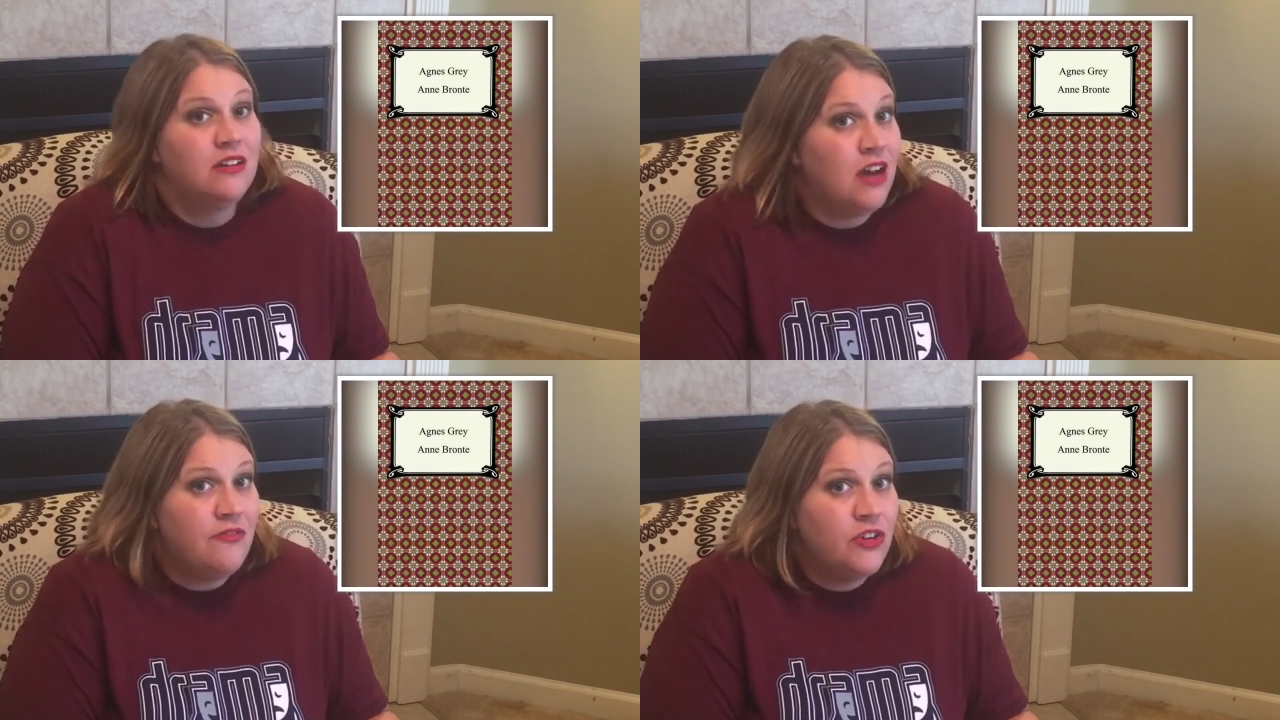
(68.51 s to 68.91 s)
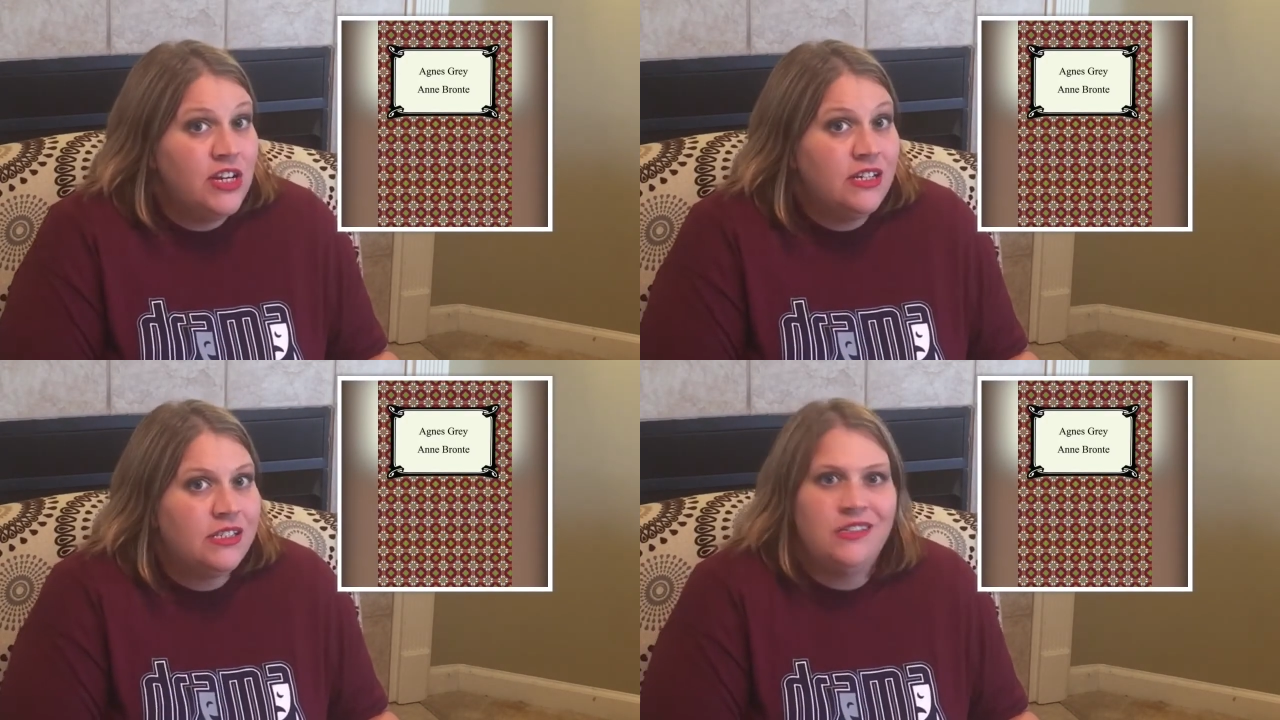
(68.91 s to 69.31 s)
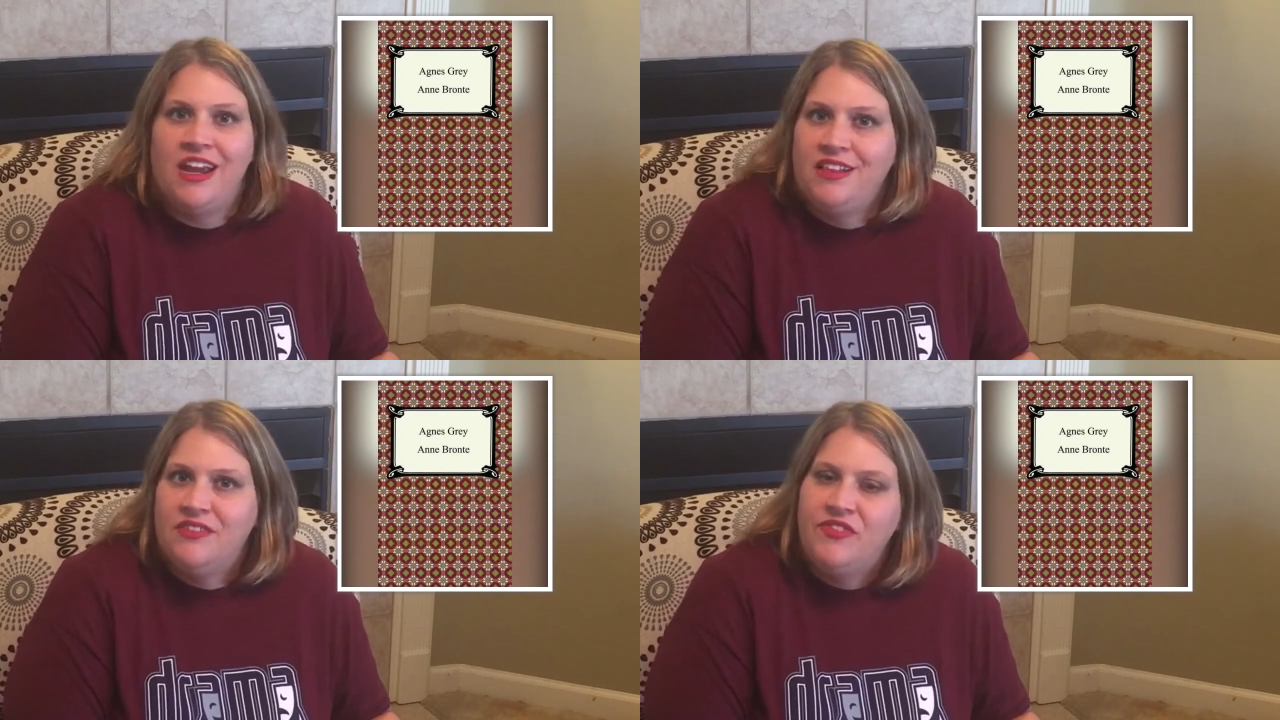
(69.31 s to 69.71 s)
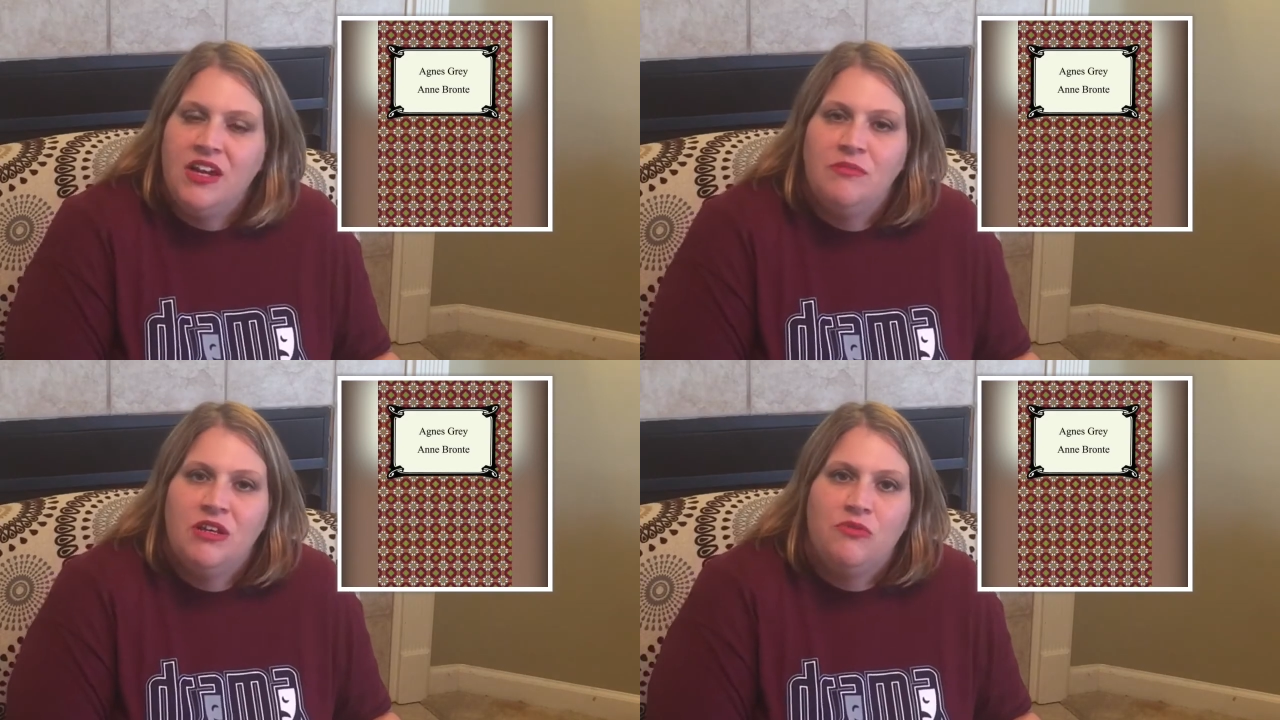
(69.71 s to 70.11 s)
a governess and the
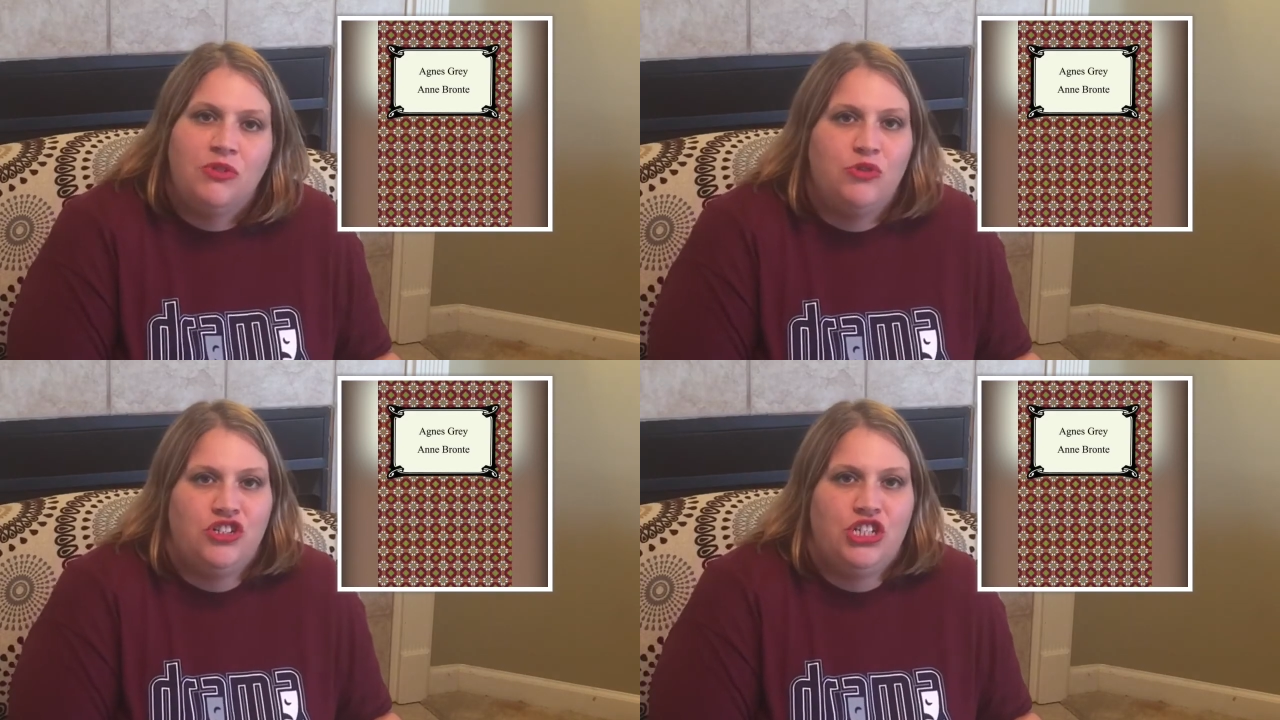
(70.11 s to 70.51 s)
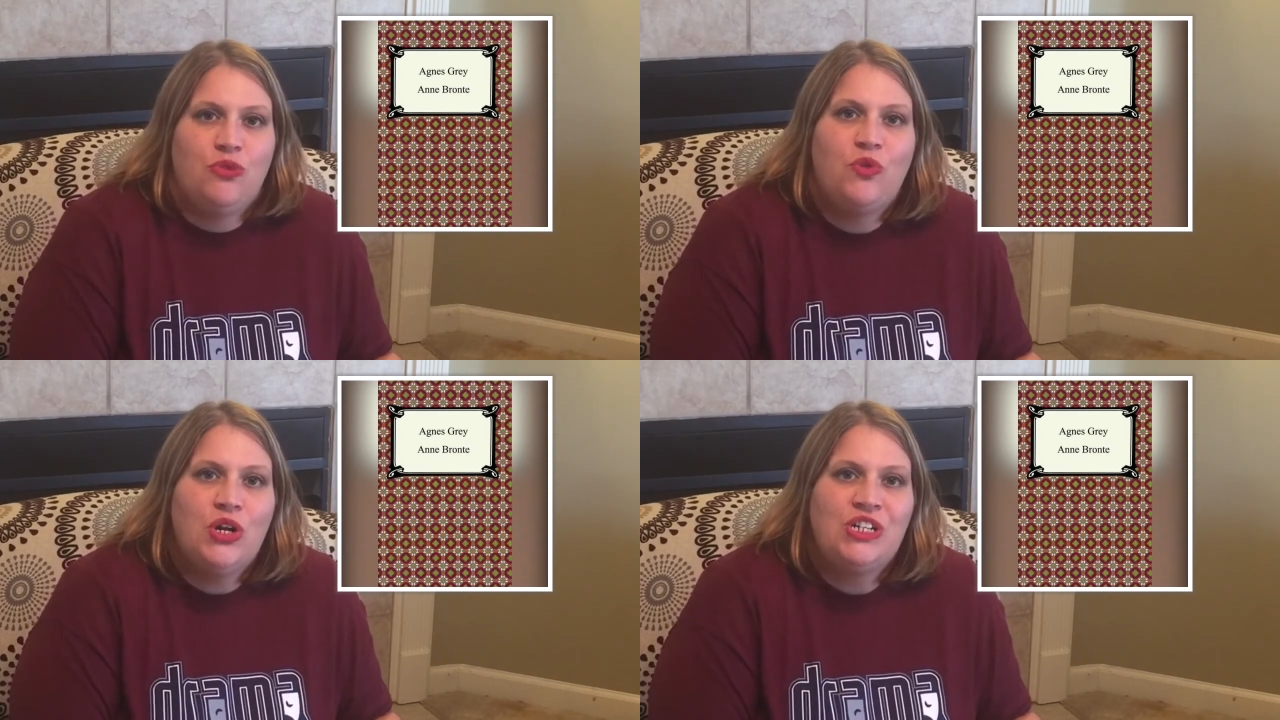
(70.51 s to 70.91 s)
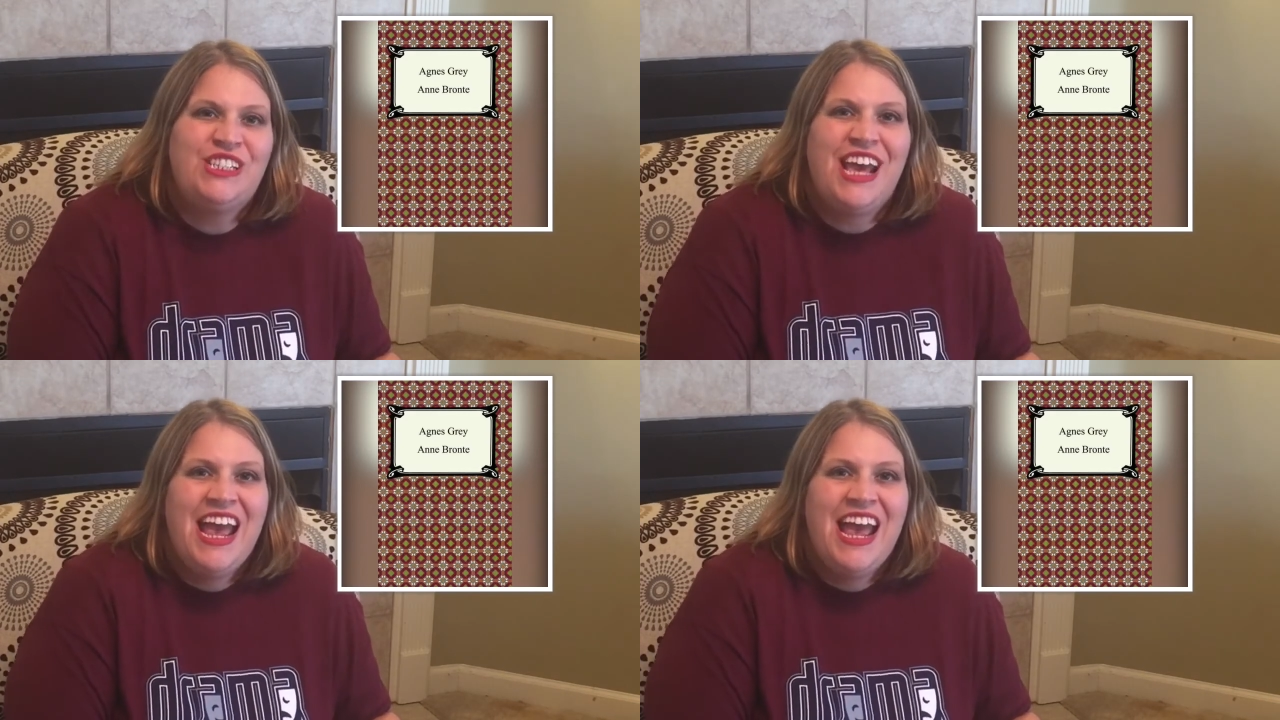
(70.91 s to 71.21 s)
family with which she works,